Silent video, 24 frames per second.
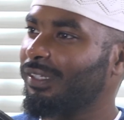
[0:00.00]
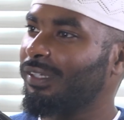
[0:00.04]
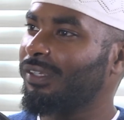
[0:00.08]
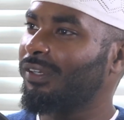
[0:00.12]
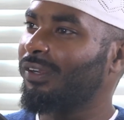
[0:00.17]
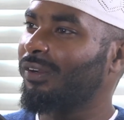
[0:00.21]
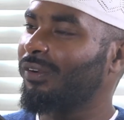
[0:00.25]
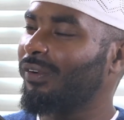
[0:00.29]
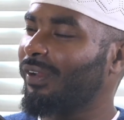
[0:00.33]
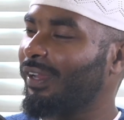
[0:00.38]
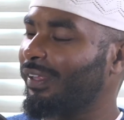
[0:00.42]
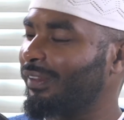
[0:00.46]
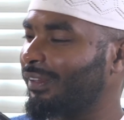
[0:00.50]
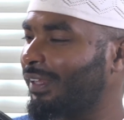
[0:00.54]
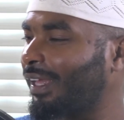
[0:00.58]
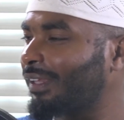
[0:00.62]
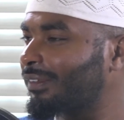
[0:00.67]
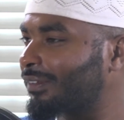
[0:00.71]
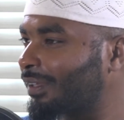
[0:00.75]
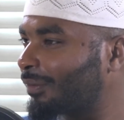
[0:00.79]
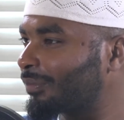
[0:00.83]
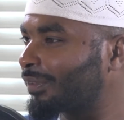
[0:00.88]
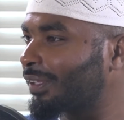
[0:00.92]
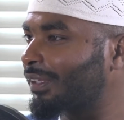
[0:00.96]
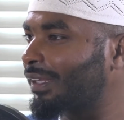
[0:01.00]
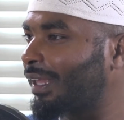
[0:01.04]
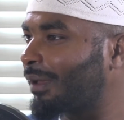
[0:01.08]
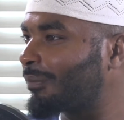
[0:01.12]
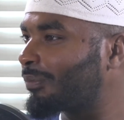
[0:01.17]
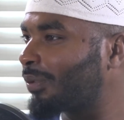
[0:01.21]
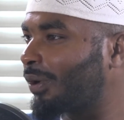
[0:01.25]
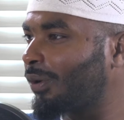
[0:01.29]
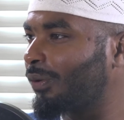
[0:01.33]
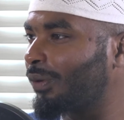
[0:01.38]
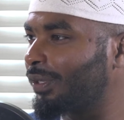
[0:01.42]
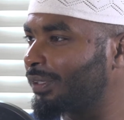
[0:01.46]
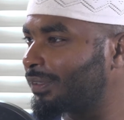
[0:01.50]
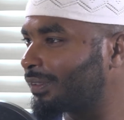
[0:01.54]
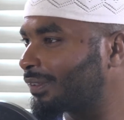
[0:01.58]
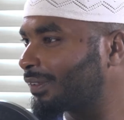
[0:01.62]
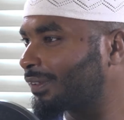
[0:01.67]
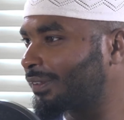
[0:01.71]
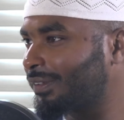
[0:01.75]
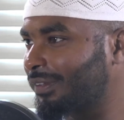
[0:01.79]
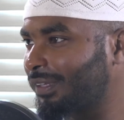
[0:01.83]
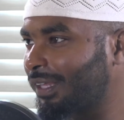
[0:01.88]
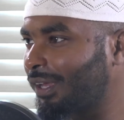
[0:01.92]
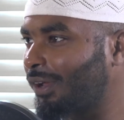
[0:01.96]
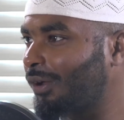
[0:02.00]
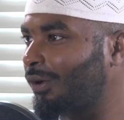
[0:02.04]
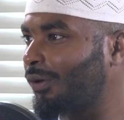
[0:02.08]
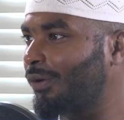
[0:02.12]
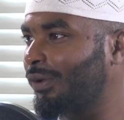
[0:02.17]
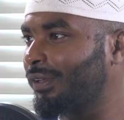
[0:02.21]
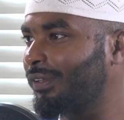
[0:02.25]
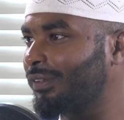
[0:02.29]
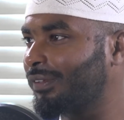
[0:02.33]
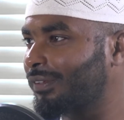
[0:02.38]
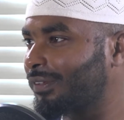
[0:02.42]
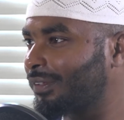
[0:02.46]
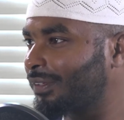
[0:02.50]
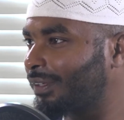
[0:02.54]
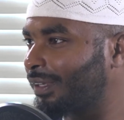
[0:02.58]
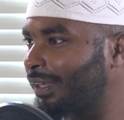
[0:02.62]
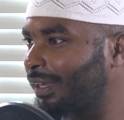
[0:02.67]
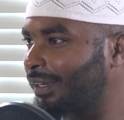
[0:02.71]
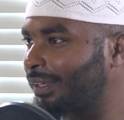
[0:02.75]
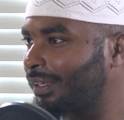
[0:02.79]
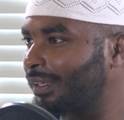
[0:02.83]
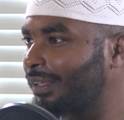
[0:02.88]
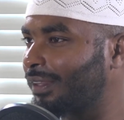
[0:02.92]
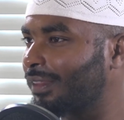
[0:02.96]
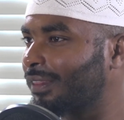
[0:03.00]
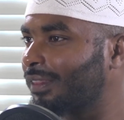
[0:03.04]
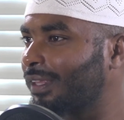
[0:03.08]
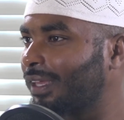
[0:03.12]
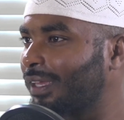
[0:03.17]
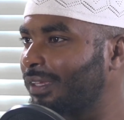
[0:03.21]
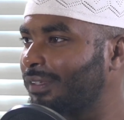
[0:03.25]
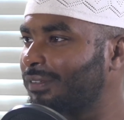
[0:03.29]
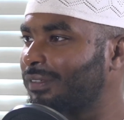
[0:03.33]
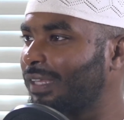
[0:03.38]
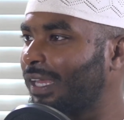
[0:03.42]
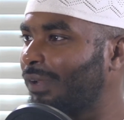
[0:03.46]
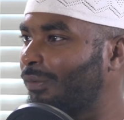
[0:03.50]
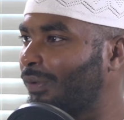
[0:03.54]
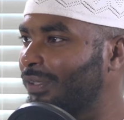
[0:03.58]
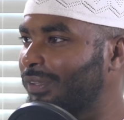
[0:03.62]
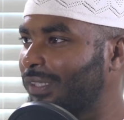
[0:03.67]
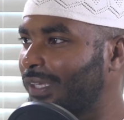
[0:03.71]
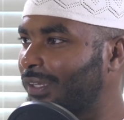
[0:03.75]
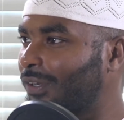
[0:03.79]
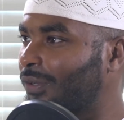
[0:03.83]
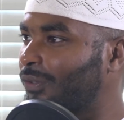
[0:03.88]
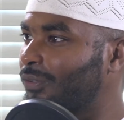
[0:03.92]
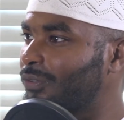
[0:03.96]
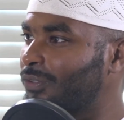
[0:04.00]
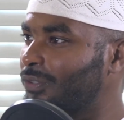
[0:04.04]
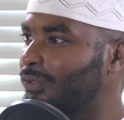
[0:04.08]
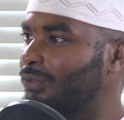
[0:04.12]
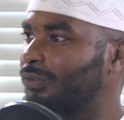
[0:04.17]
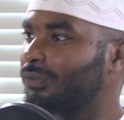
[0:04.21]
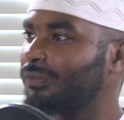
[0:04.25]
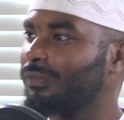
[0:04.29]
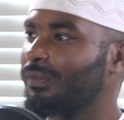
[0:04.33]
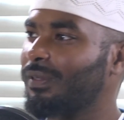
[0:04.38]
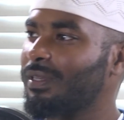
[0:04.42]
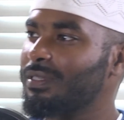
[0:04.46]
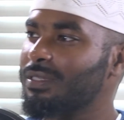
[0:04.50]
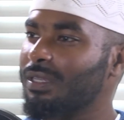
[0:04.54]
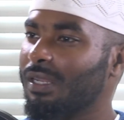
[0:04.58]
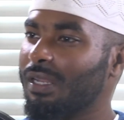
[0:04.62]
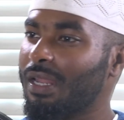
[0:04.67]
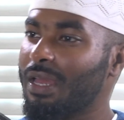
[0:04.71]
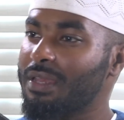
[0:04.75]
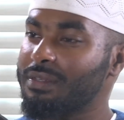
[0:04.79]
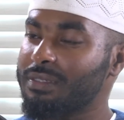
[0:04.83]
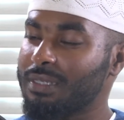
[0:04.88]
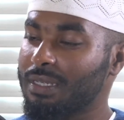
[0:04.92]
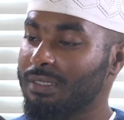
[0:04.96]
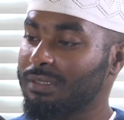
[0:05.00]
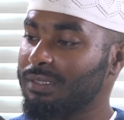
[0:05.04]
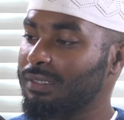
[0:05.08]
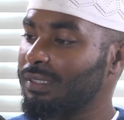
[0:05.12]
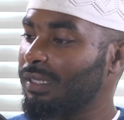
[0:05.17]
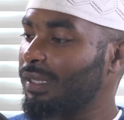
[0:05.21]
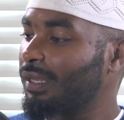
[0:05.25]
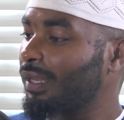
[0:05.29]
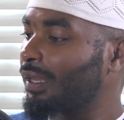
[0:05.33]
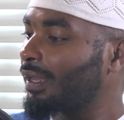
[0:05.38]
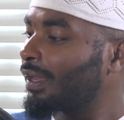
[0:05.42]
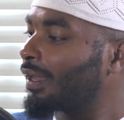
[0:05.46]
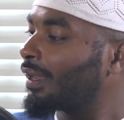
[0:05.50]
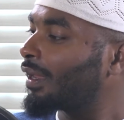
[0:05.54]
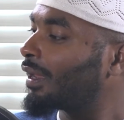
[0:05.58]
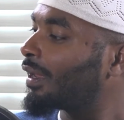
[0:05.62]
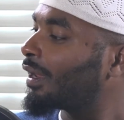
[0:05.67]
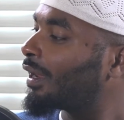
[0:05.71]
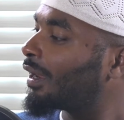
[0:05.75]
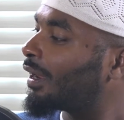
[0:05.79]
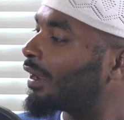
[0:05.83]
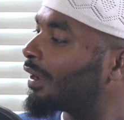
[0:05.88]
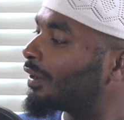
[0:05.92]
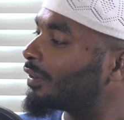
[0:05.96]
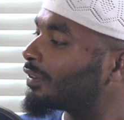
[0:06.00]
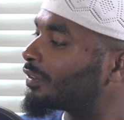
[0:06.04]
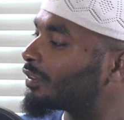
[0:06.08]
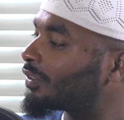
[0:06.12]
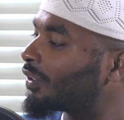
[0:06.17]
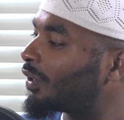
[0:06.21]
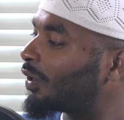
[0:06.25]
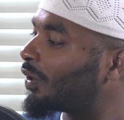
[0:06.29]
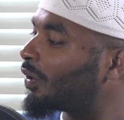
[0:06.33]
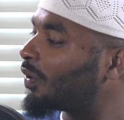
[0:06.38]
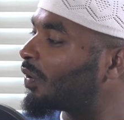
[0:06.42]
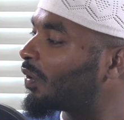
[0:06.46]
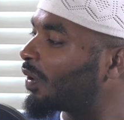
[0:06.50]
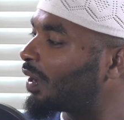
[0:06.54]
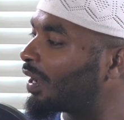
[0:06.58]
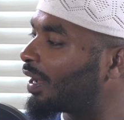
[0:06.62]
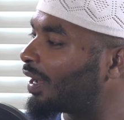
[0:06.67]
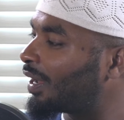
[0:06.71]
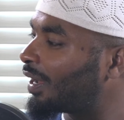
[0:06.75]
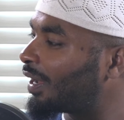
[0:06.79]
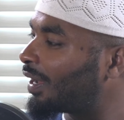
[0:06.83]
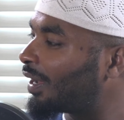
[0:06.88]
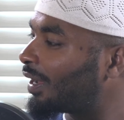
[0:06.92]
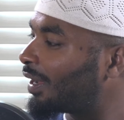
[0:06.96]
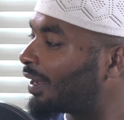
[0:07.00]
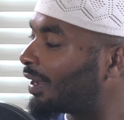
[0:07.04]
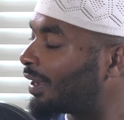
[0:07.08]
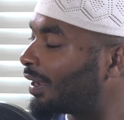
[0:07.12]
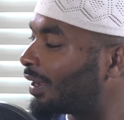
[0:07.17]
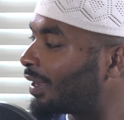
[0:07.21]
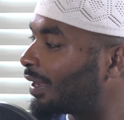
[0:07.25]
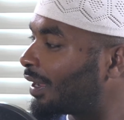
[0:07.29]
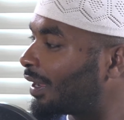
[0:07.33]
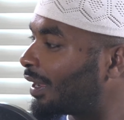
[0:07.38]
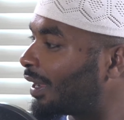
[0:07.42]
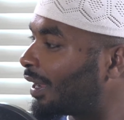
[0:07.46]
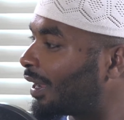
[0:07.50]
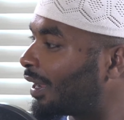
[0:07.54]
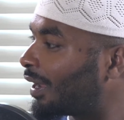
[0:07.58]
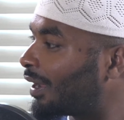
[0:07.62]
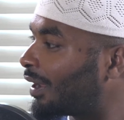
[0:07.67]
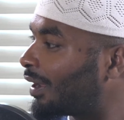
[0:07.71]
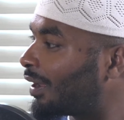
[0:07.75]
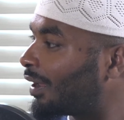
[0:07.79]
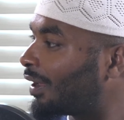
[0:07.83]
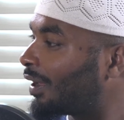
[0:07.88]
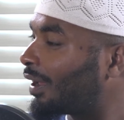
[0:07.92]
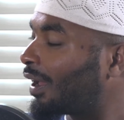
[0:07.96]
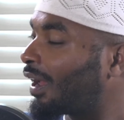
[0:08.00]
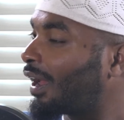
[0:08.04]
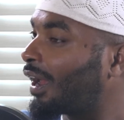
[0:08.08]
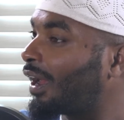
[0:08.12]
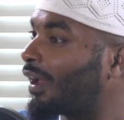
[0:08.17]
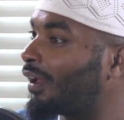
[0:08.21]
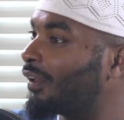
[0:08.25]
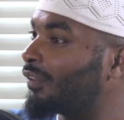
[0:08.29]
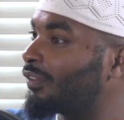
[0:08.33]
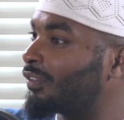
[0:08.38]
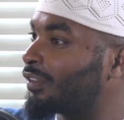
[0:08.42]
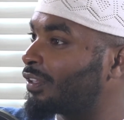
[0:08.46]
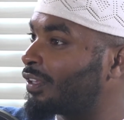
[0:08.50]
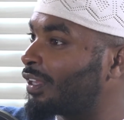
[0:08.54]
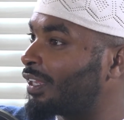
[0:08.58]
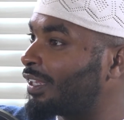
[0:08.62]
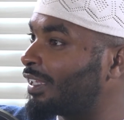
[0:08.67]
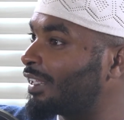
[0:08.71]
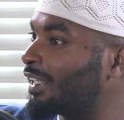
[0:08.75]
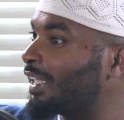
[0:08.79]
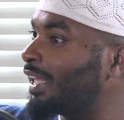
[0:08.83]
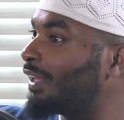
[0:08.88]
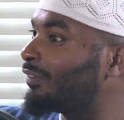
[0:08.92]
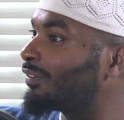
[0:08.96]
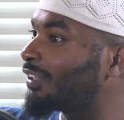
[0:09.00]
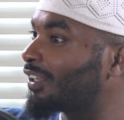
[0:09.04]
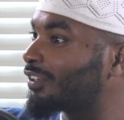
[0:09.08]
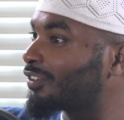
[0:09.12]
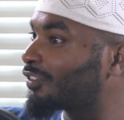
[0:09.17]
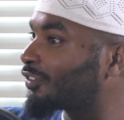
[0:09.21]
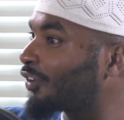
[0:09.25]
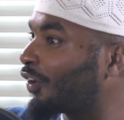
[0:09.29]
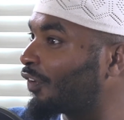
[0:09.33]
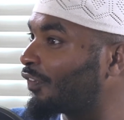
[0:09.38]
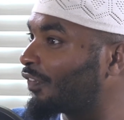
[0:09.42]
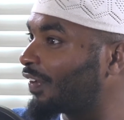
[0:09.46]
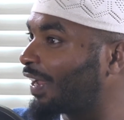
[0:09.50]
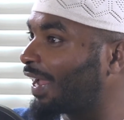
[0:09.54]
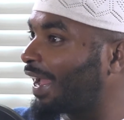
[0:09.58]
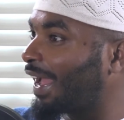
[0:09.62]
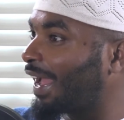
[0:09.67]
You know, and that's something that poets, they always, you know, they say what they don't do, okay. as Allah says. So uh, the, he leaves his servant